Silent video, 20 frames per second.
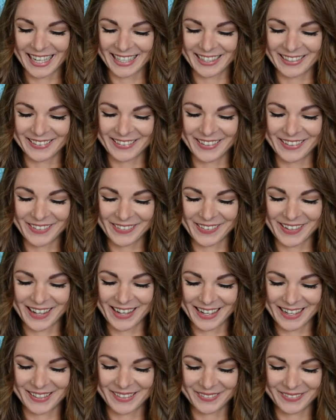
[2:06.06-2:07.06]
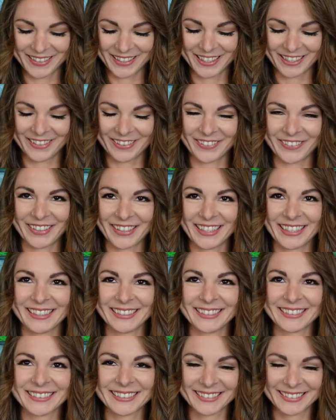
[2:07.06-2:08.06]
I don't know why I'm nervous.